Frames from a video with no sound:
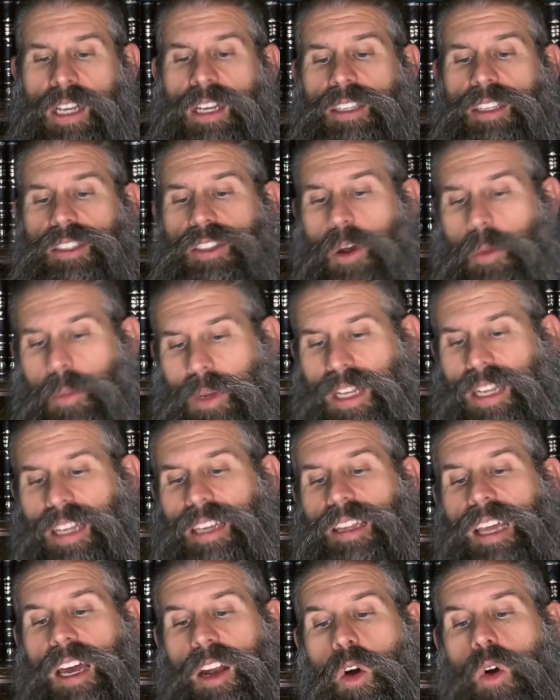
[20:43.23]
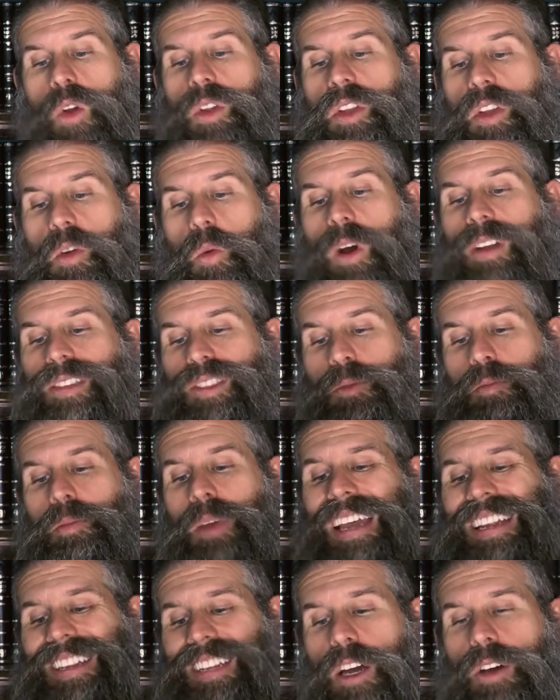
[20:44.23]
So meaning that only once
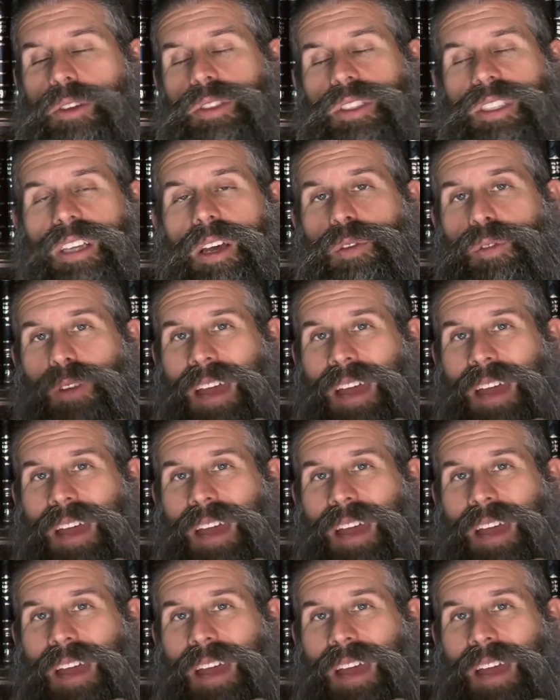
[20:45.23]
Ben Yosef